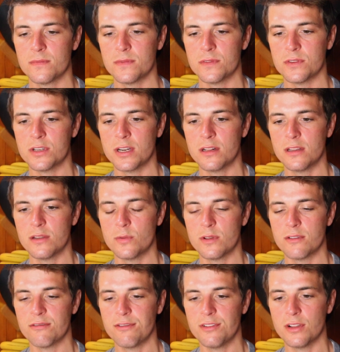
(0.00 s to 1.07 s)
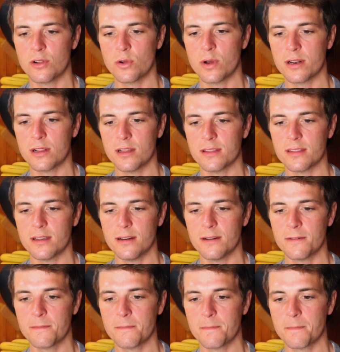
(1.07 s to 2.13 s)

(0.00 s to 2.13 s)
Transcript: So generally we can feel quite a lot there.